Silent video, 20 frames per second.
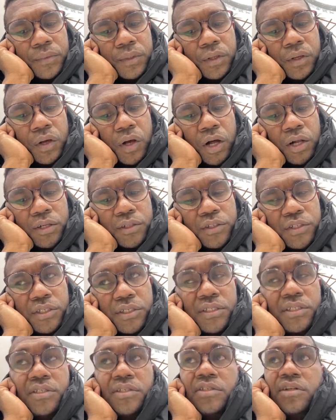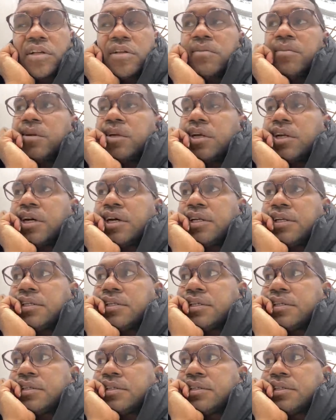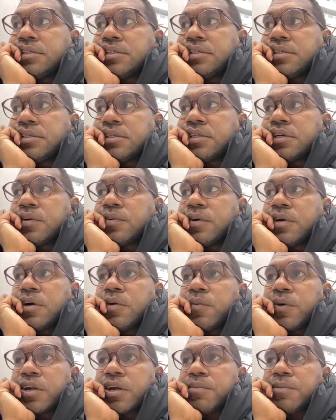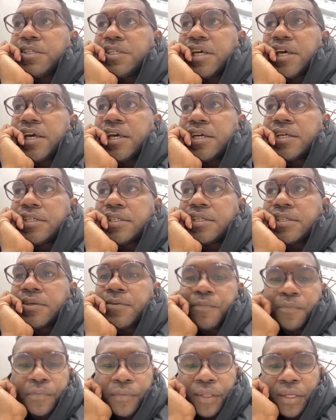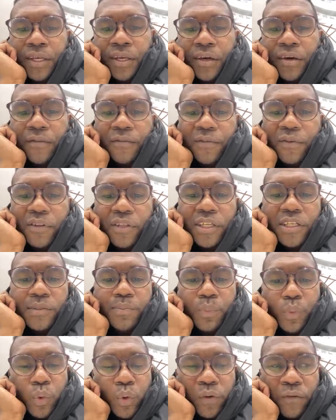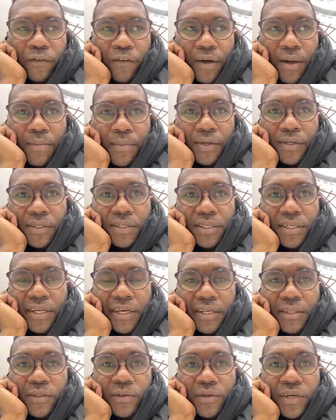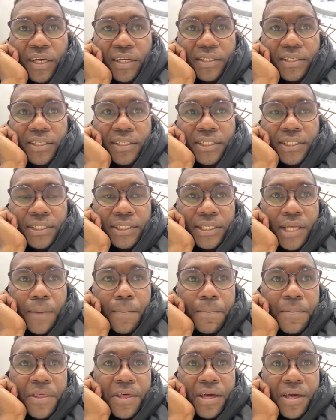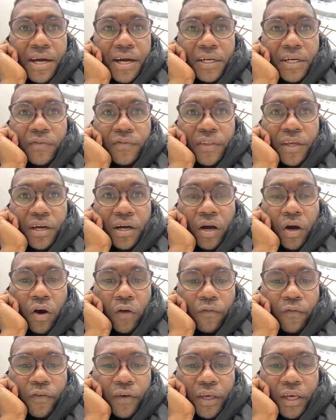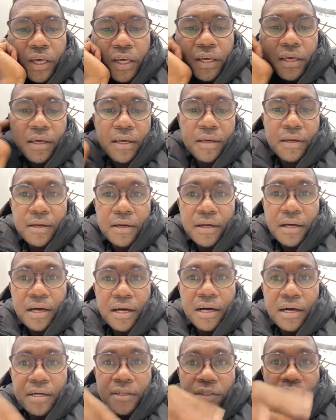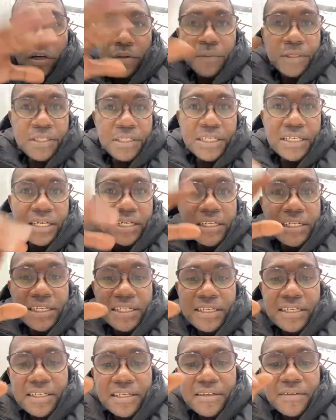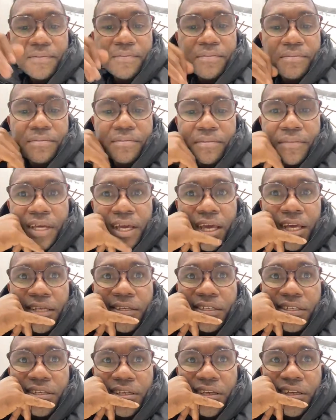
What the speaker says: culture in the Solomon Islands is so. What I'm saying is, for these poor farmers, like to get something out of their coffee domestically, is